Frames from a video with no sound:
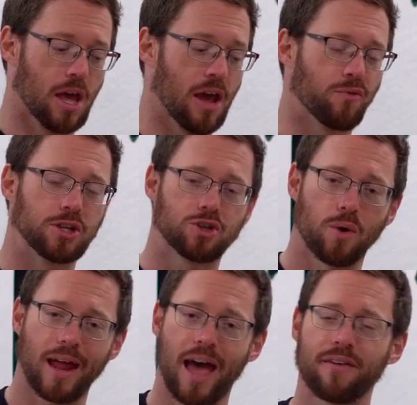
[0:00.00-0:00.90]
If we
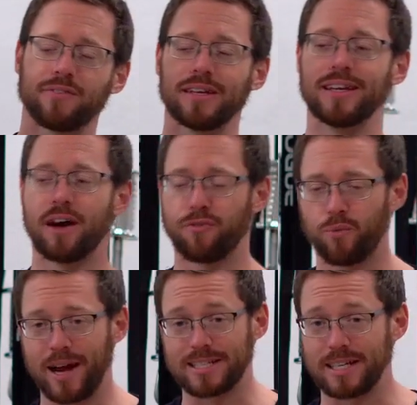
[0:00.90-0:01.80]
don't have enough
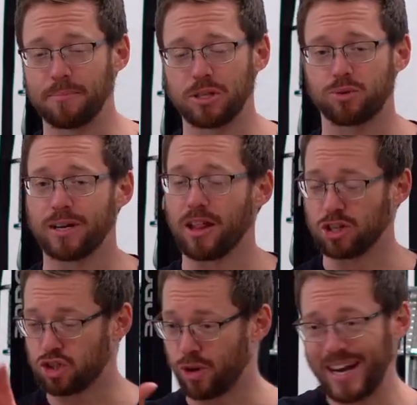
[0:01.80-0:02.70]
rest in between either
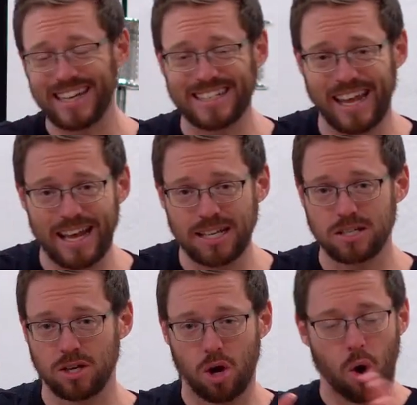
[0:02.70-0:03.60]
training
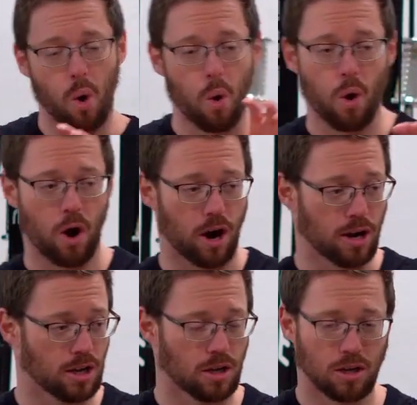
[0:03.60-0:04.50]
days
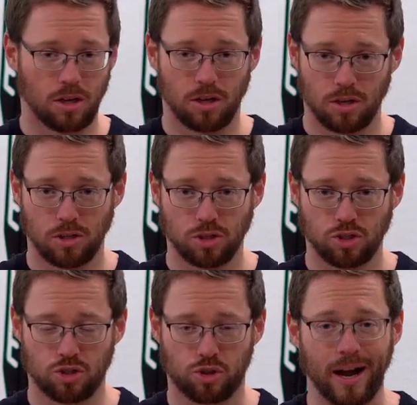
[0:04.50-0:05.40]
or
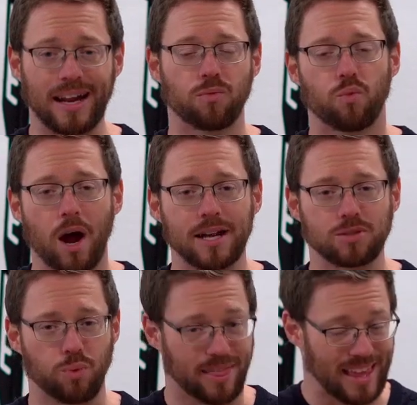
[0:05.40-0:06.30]
training
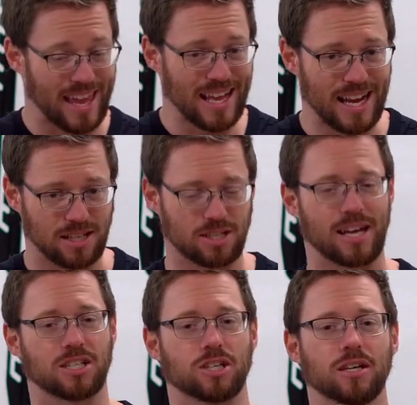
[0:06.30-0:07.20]
runs within a
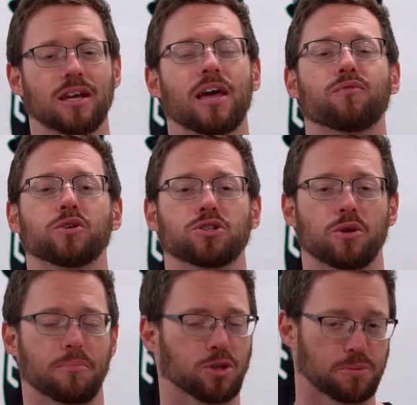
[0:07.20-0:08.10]
session, if we're
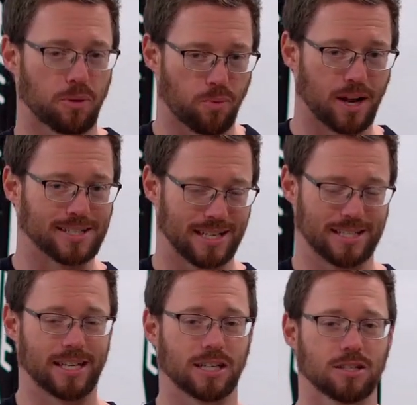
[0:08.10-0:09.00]
doing multiple runs in a
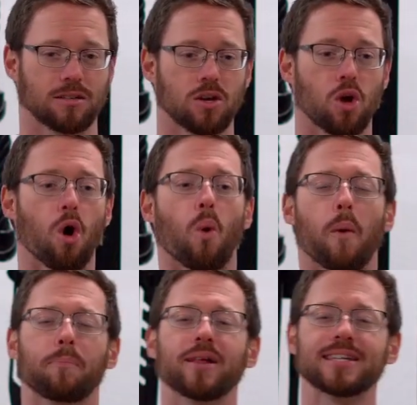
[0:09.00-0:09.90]
session,
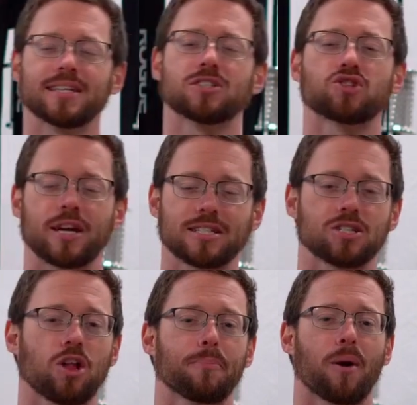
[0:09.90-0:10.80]
we're placing
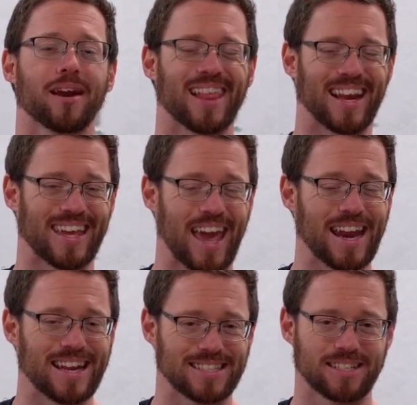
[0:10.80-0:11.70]
stresses body that it
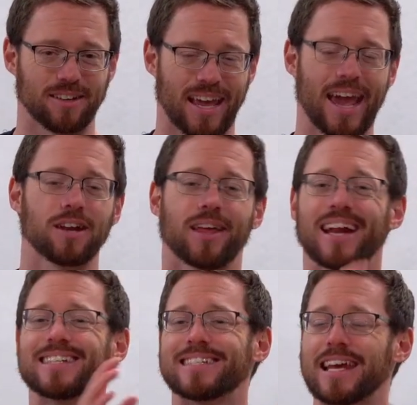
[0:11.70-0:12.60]
can't necessarily handle.
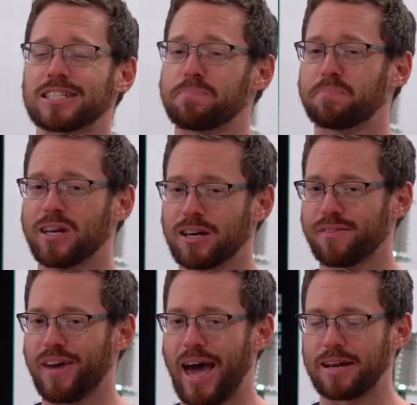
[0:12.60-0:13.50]
And it takes a period
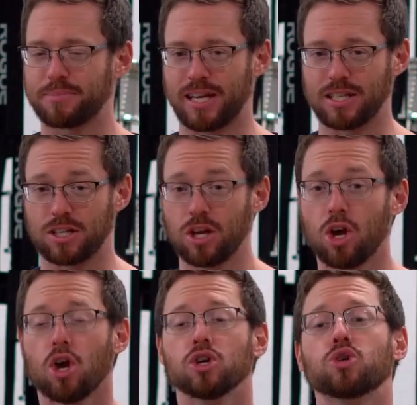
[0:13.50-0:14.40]
of adaptation
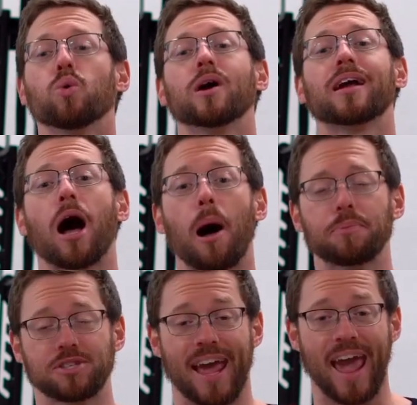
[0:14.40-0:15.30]
to work
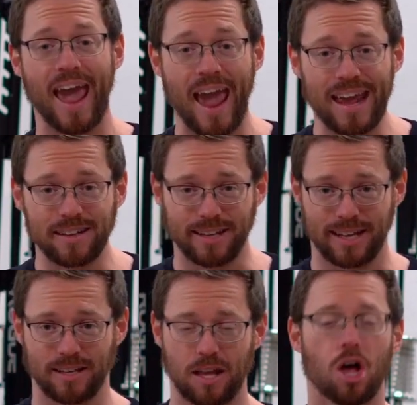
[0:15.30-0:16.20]
up to
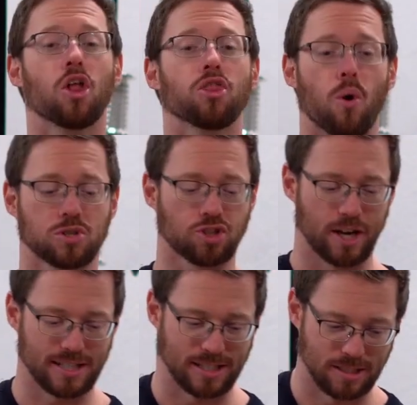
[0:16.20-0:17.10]
handling those
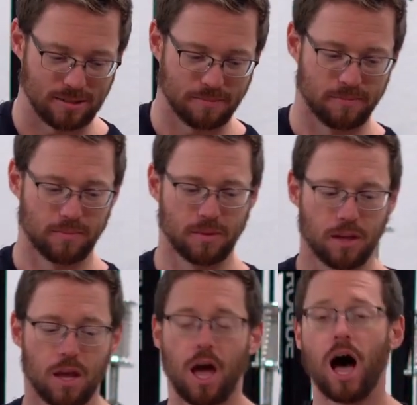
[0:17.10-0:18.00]
stresses.
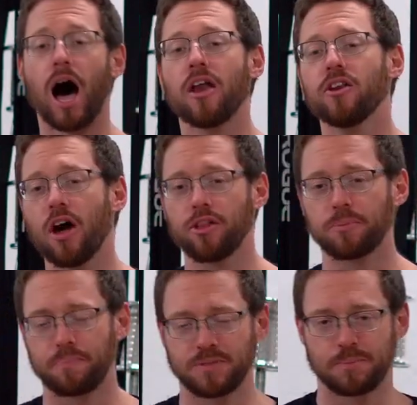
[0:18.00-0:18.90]

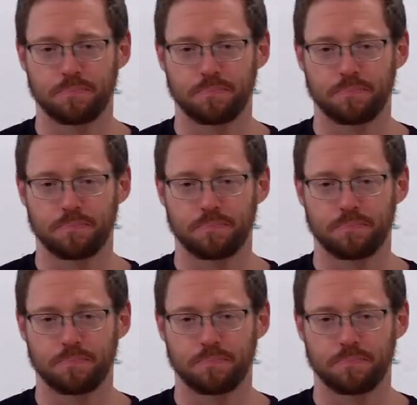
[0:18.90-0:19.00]
Another